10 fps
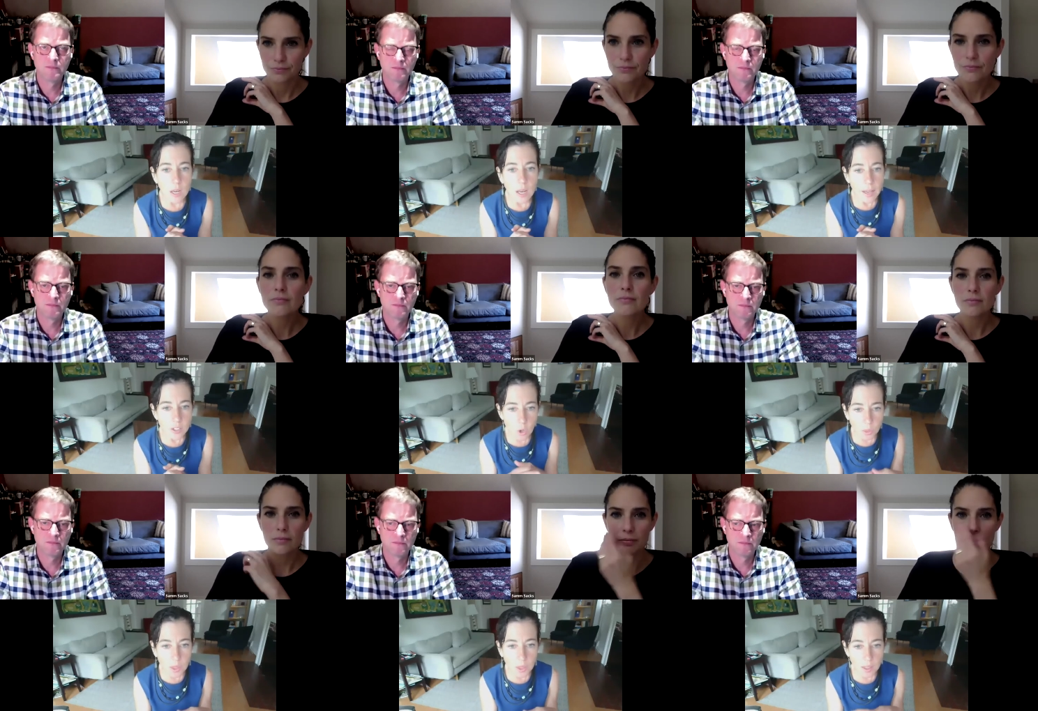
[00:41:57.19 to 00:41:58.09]
Speaker 1: I don't
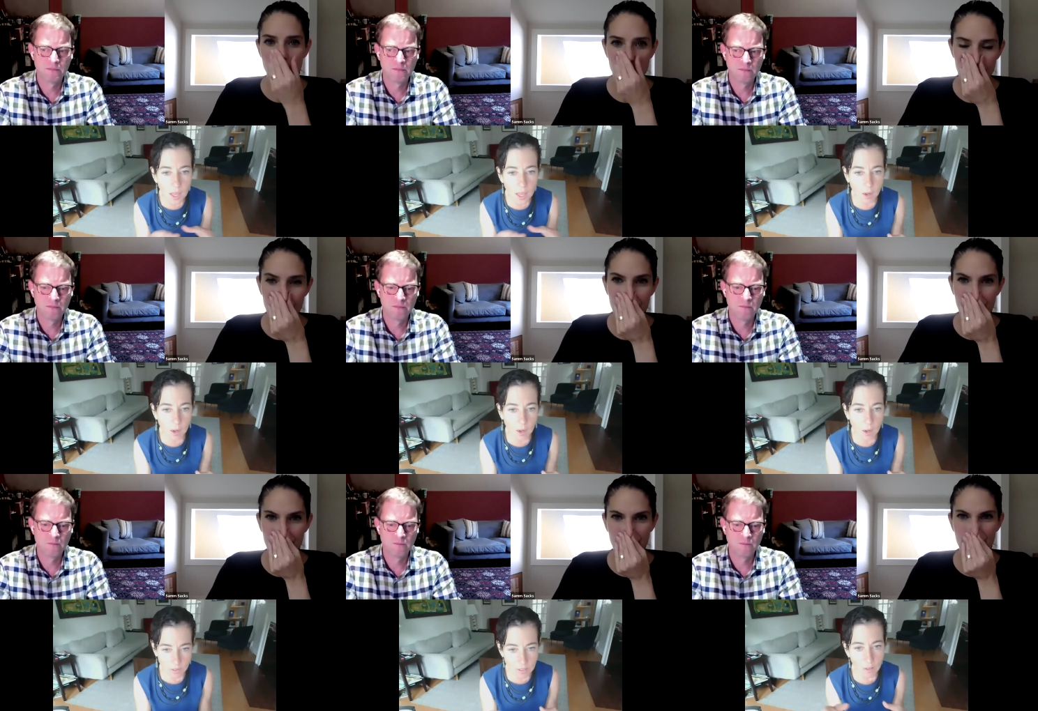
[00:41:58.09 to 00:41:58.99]
think that in and of
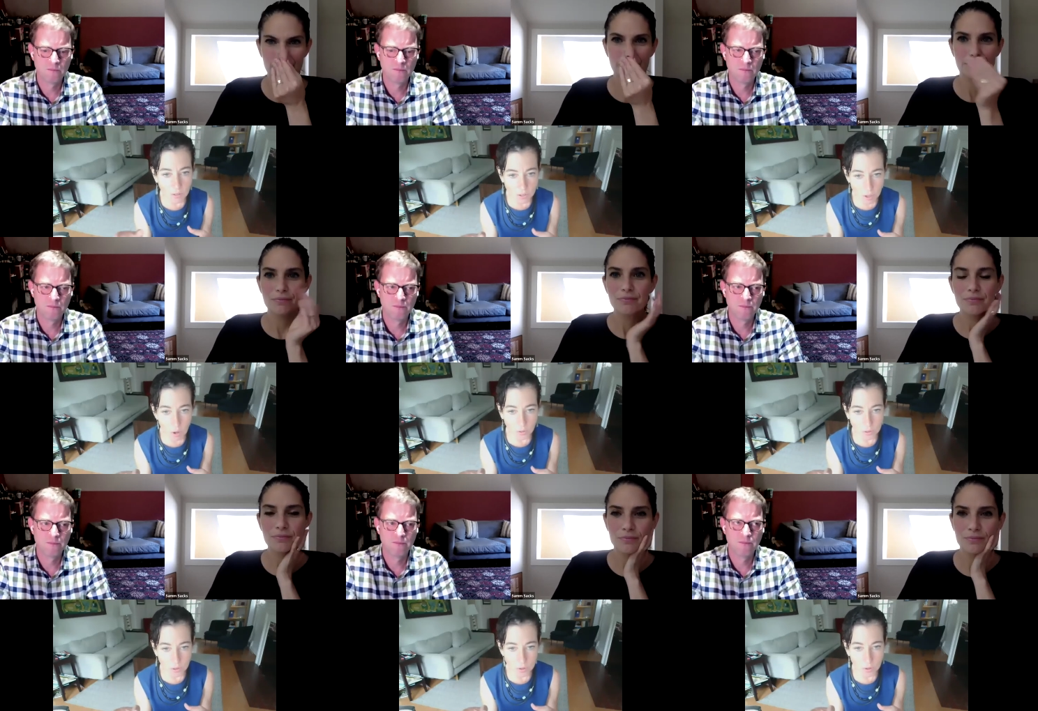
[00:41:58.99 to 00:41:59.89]
itself solves
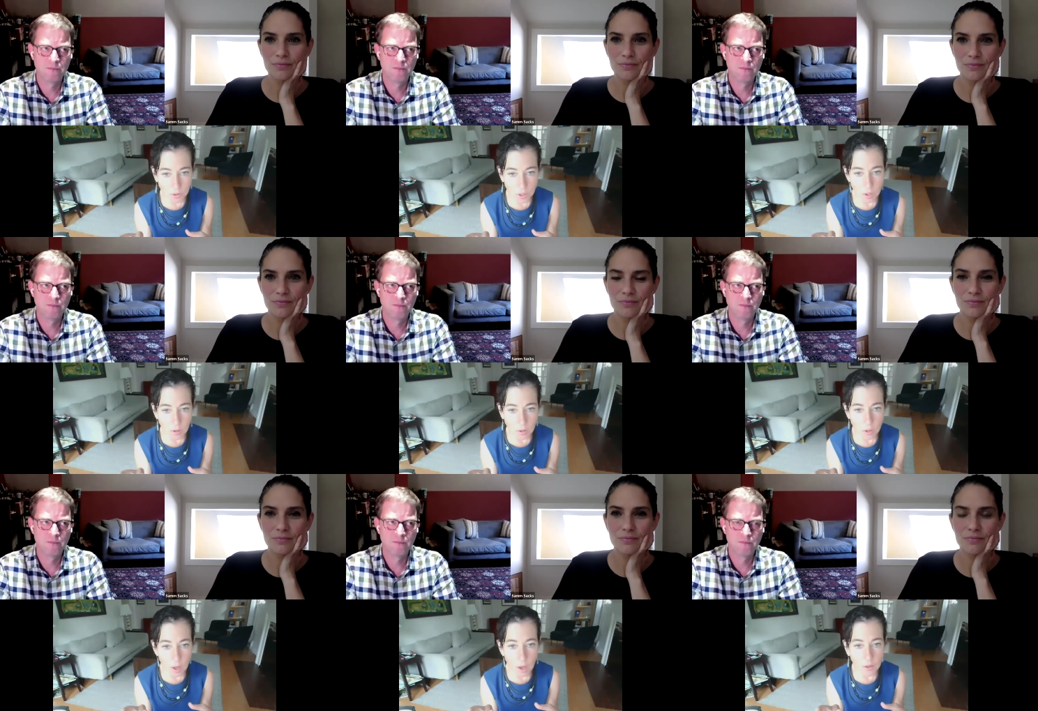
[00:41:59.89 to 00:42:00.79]
the,
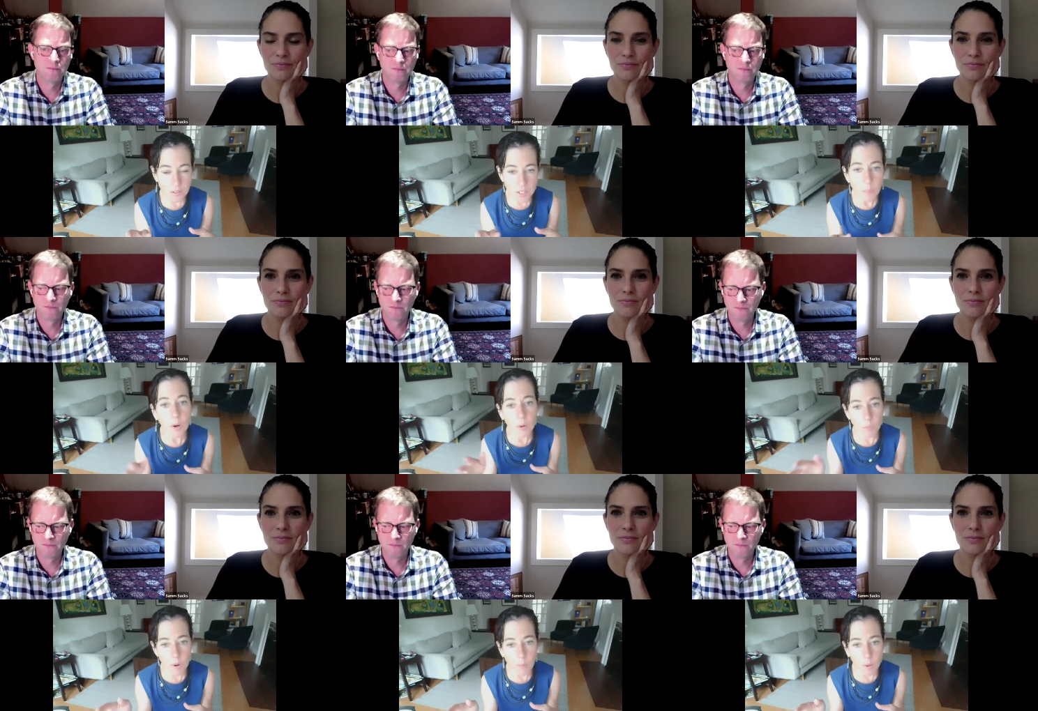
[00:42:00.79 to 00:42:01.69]
the separate
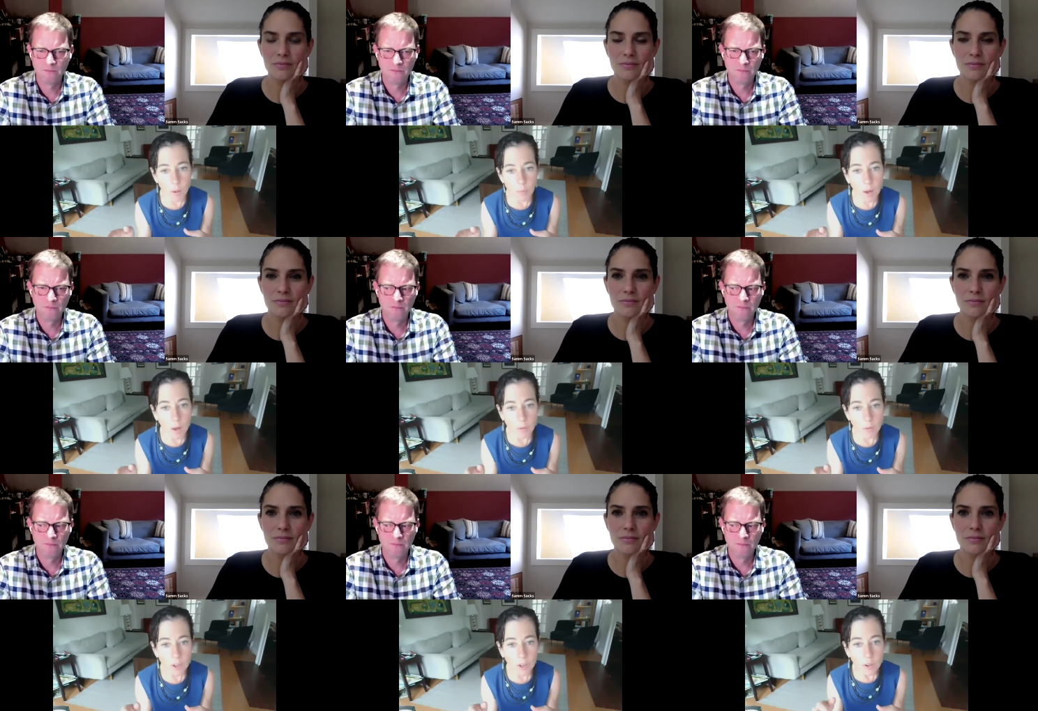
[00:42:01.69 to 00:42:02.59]
problem of
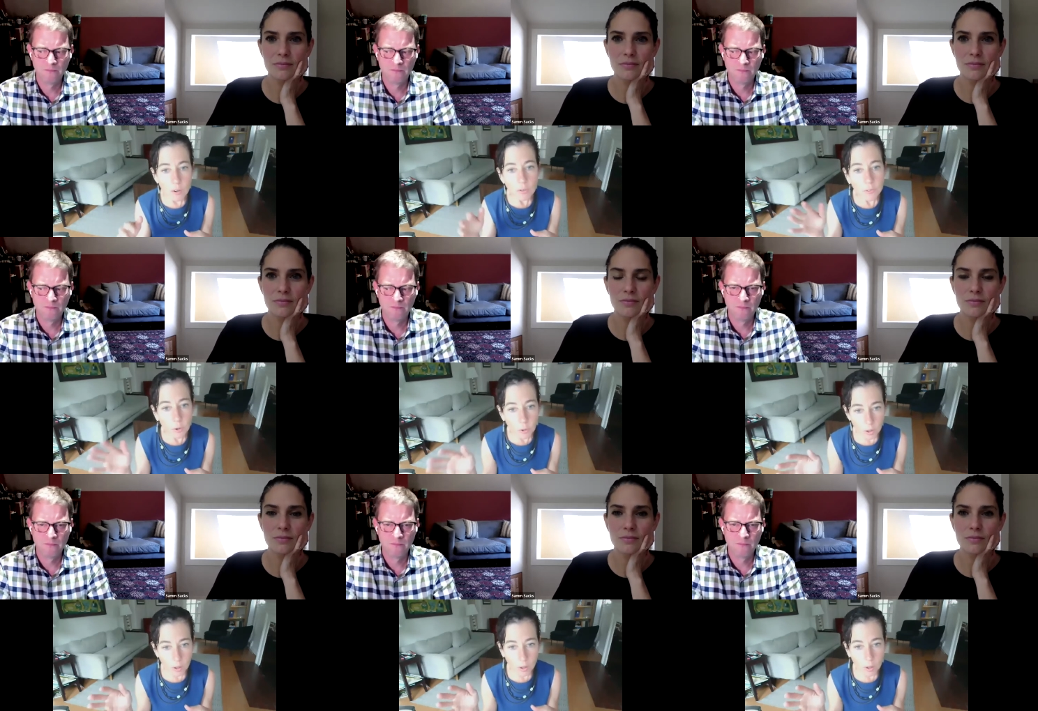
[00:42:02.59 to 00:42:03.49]

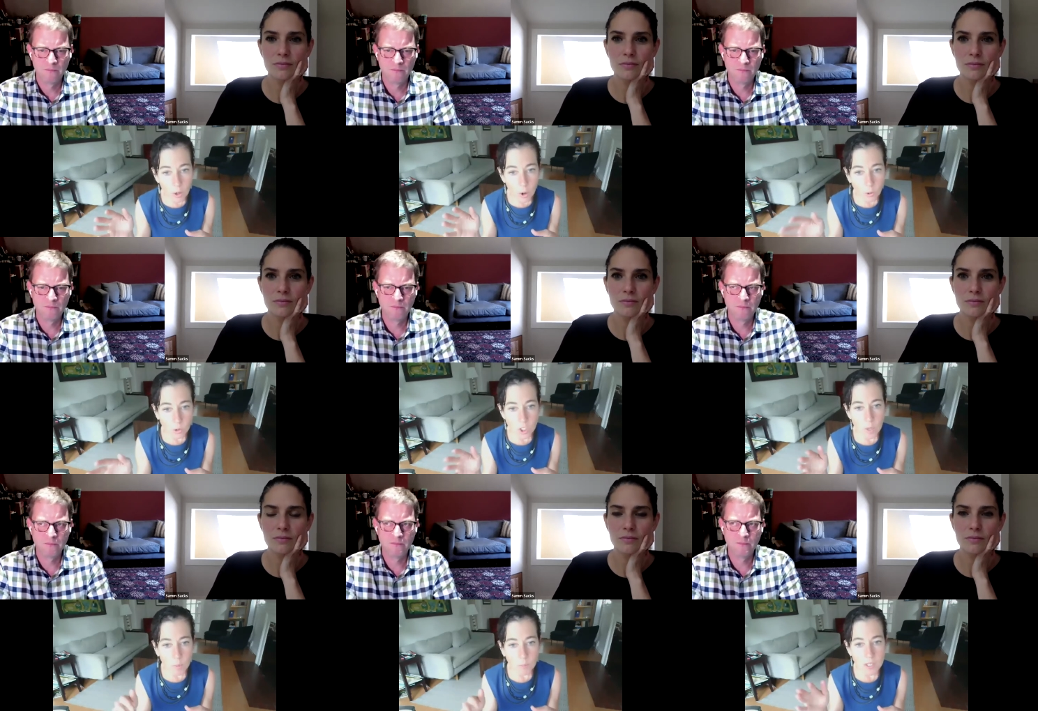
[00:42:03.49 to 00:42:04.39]
foreign ownership
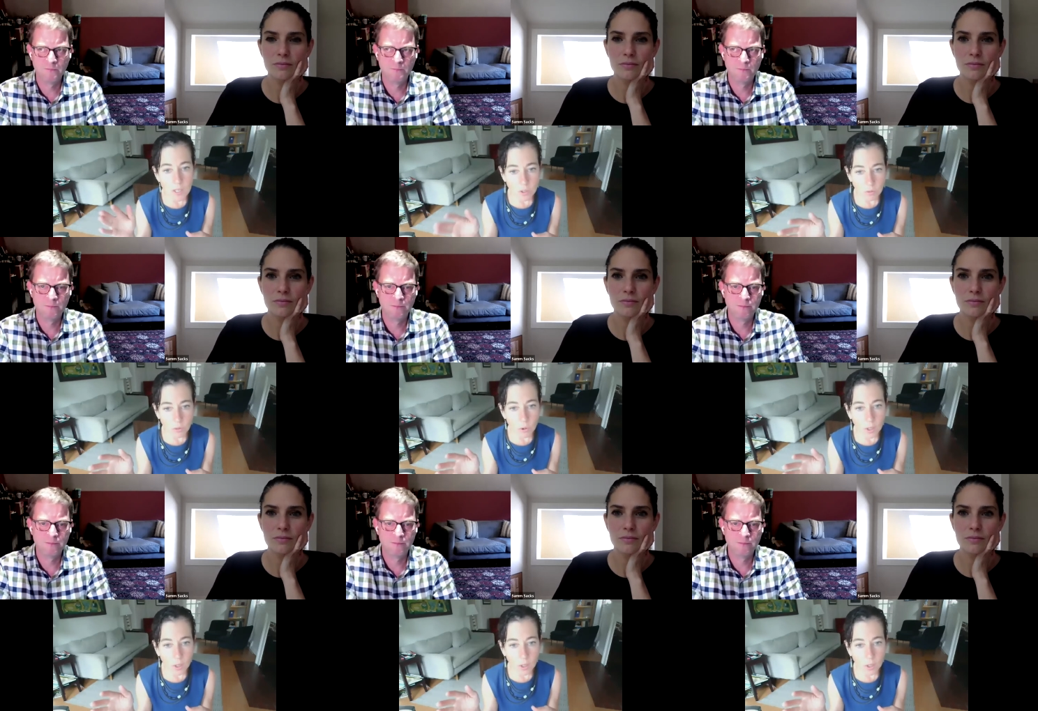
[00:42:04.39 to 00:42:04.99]
and potential foreign